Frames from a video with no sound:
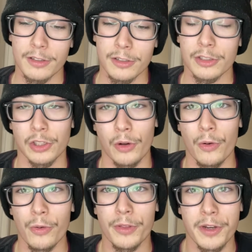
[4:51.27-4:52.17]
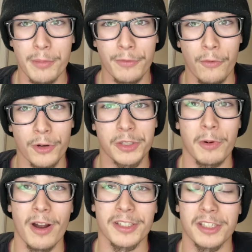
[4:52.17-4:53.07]
So the number 4
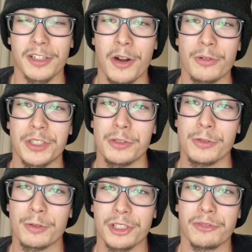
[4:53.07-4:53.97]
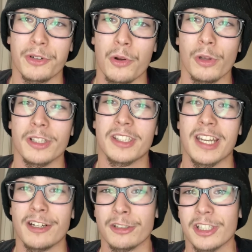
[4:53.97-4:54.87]
spot is going to go to Christopher Nolan's
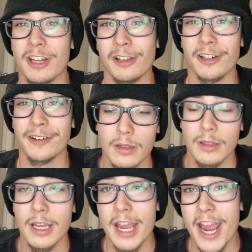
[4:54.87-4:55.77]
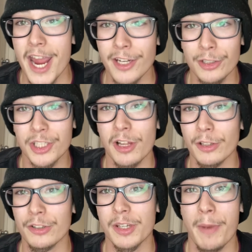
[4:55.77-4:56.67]
Interstellar. Interstellar
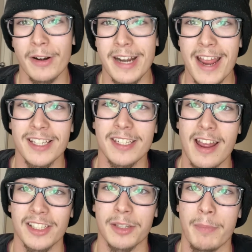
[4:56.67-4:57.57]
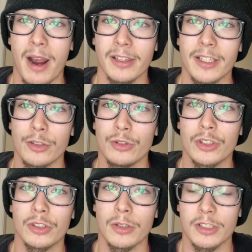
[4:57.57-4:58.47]
is about an ex-NASA pilot
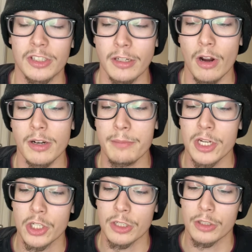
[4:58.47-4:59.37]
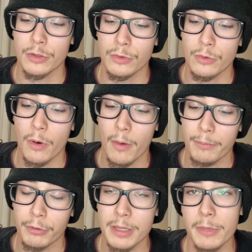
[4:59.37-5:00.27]
who's sent on a mission to
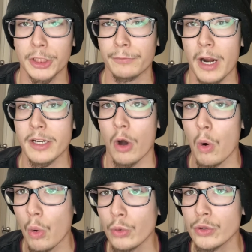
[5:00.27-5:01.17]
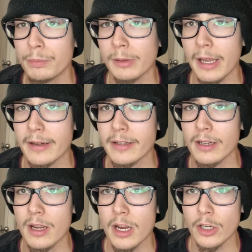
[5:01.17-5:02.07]
pretty much find a whole new planet
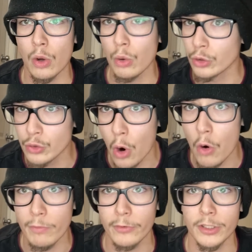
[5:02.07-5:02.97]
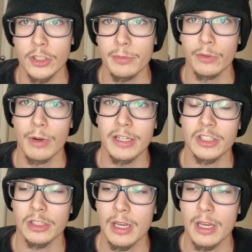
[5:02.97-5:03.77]
and a whole new home for the human race